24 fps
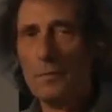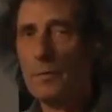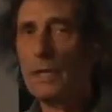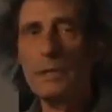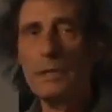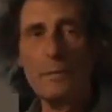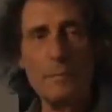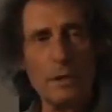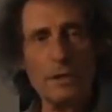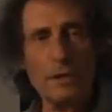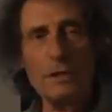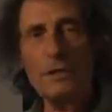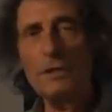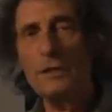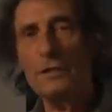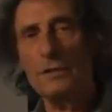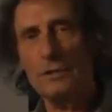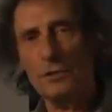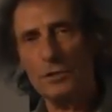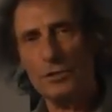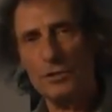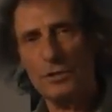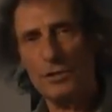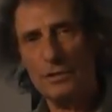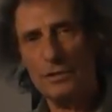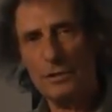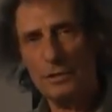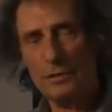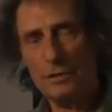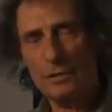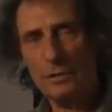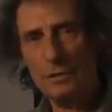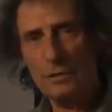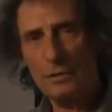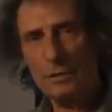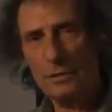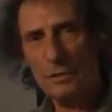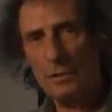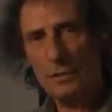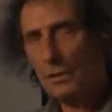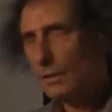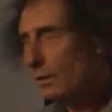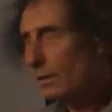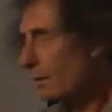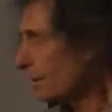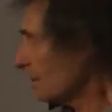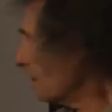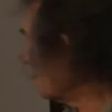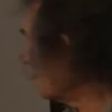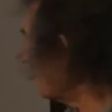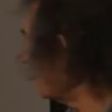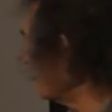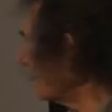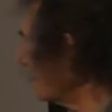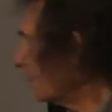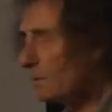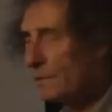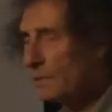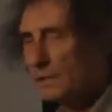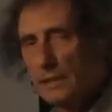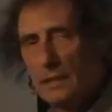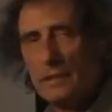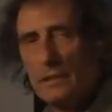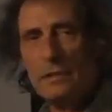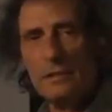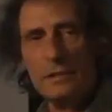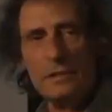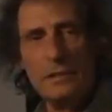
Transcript: for many, many years, you will see